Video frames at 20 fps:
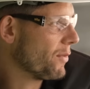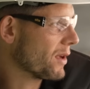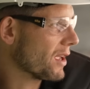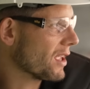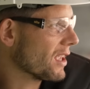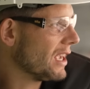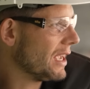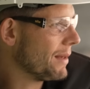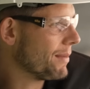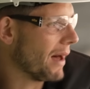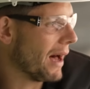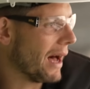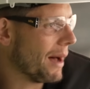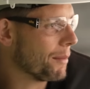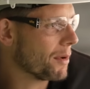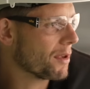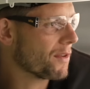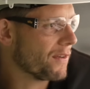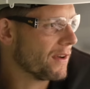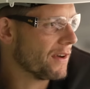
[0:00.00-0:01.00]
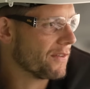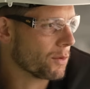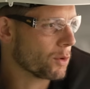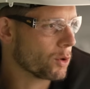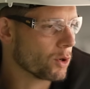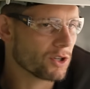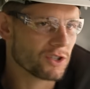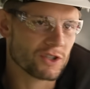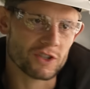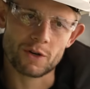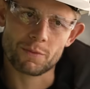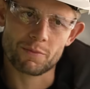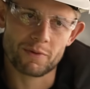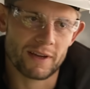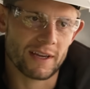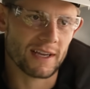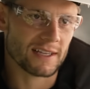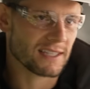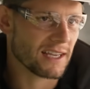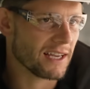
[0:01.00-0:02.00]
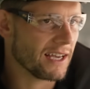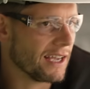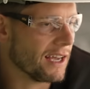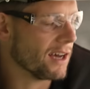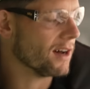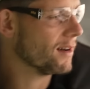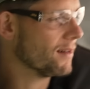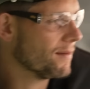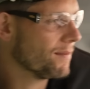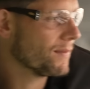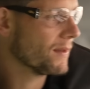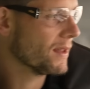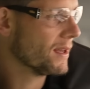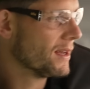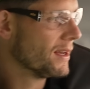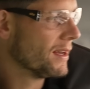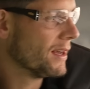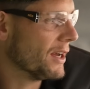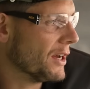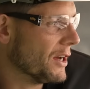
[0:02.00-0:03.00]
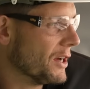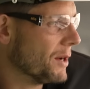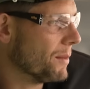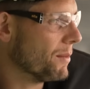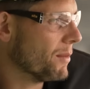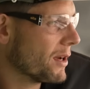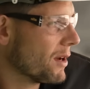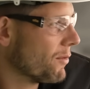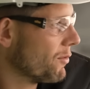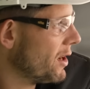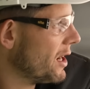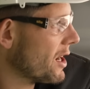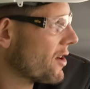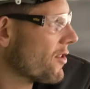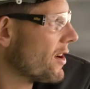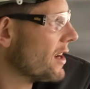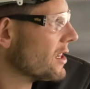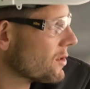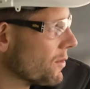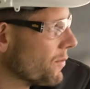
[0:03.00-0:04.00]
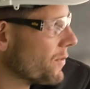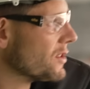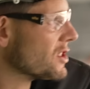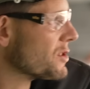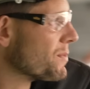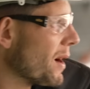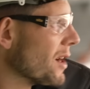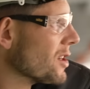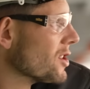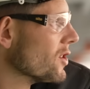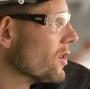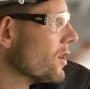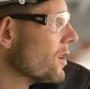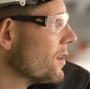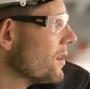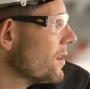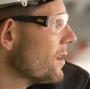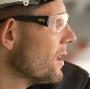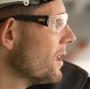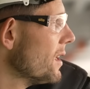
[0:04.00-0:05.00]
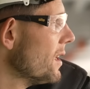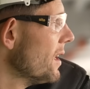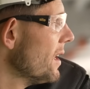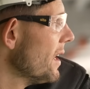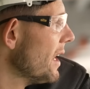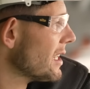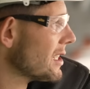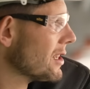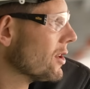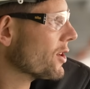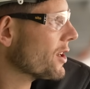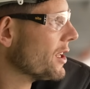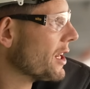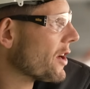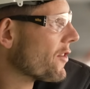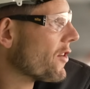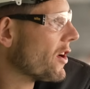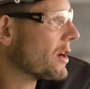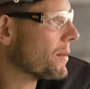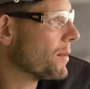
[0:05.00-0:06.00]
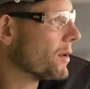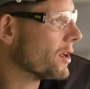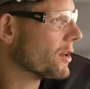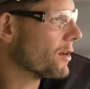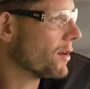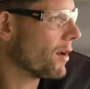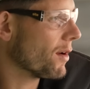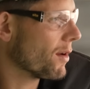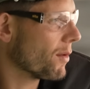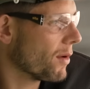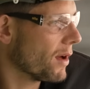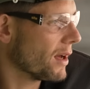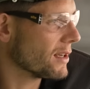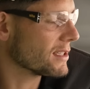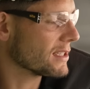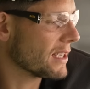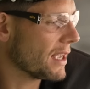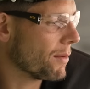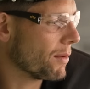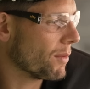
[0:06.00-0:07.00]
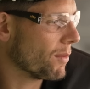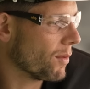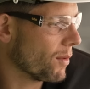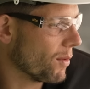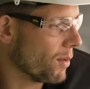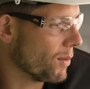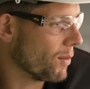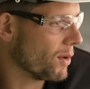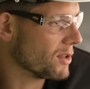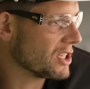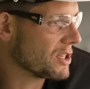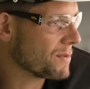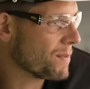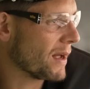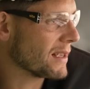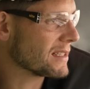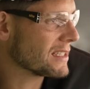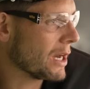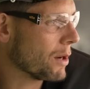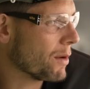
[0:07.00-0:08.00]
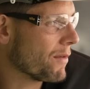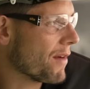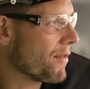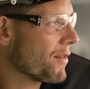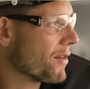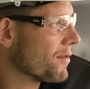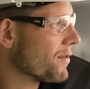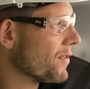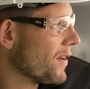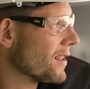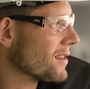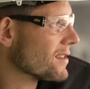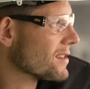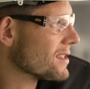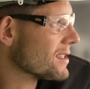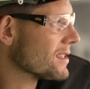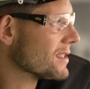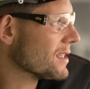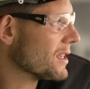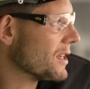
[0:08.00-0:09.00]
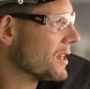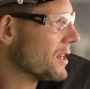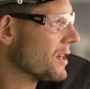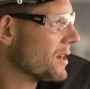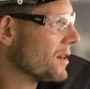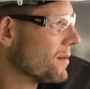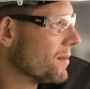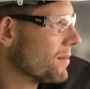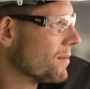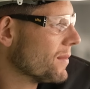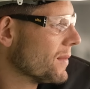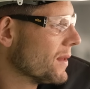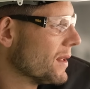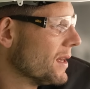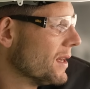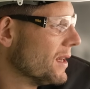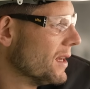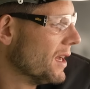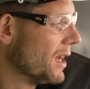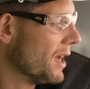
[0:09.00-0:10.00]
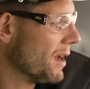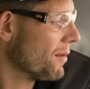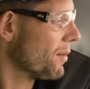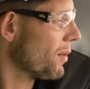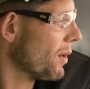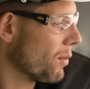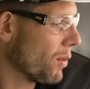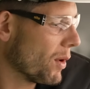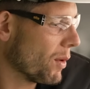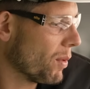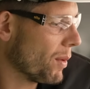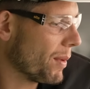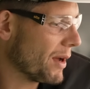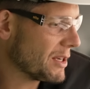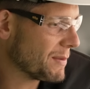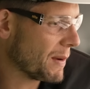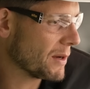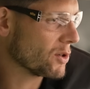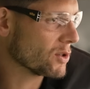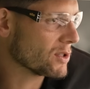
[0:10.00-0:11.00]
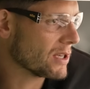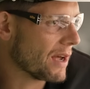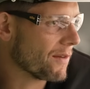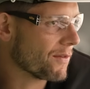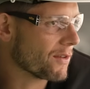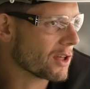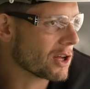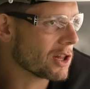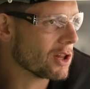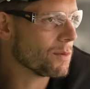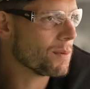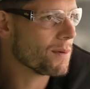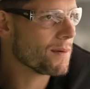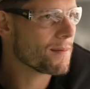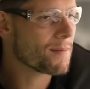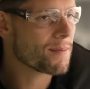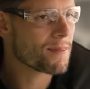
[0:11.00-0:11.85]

if we can keep that atmosphere from Goodison and bring it to here, uh, and we can really create something special and it's looking incredible. And as I say, well, one was expats all of Everton fans. Um, it will, will be a special time for the club.